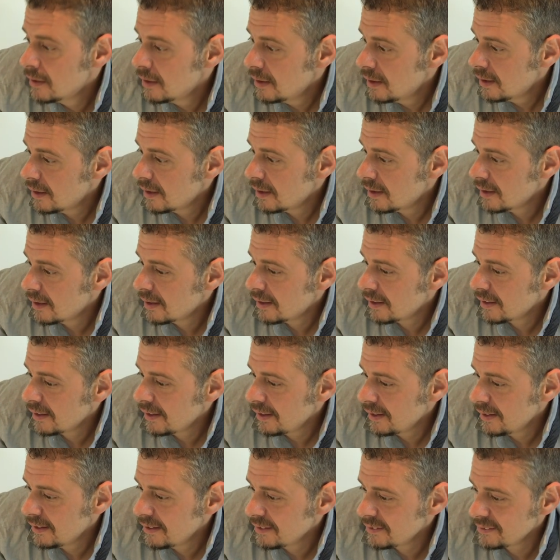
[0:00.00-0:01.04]

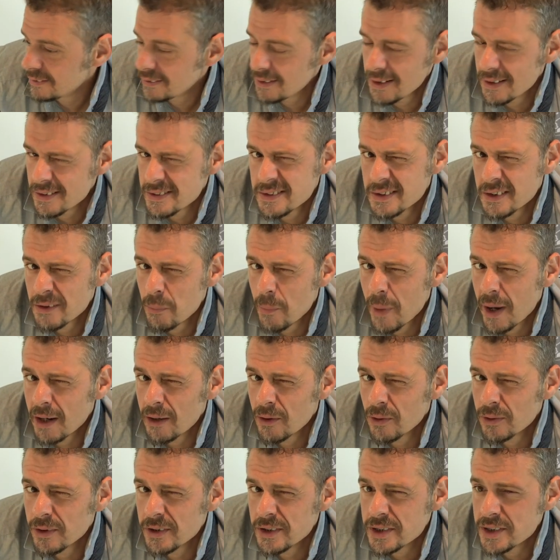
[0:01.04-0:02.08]
and you're kind of sick of
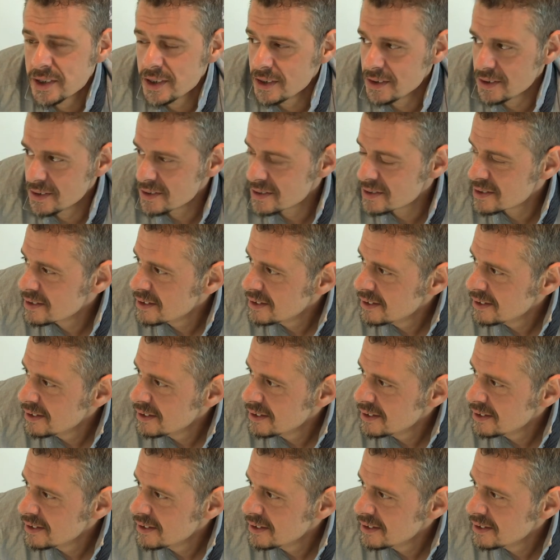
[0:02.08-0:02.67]
macaroni and cheese,